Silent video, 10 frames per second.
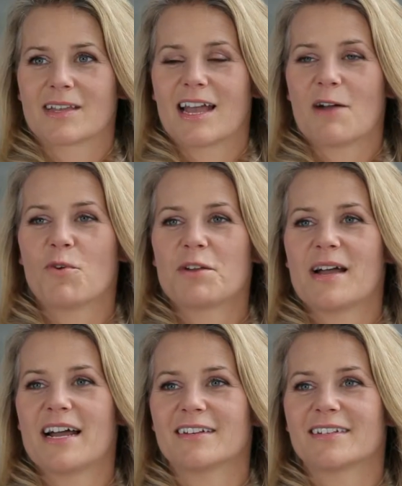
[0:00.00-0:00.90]
And what
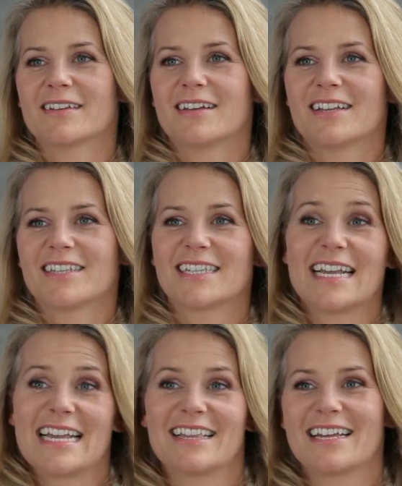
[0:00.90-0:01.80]
about
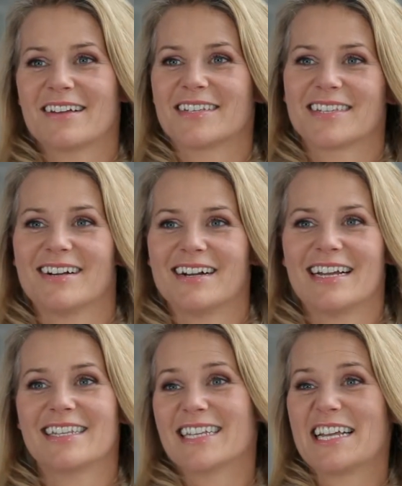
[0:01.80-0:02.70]
seeing the other
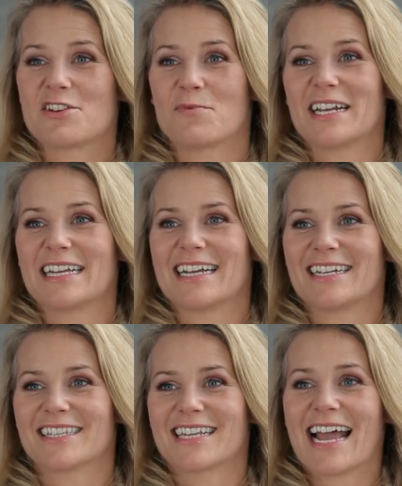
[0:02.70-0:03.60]
side, seeing your wedding
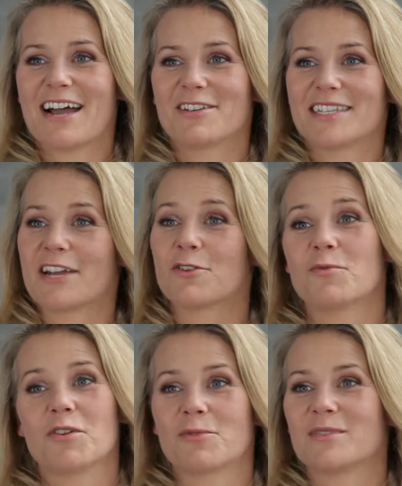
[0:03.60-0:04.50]
guests? How does that
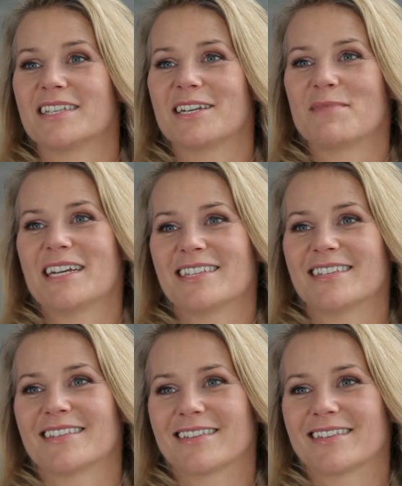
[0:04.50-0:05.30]
all work with centerpieces?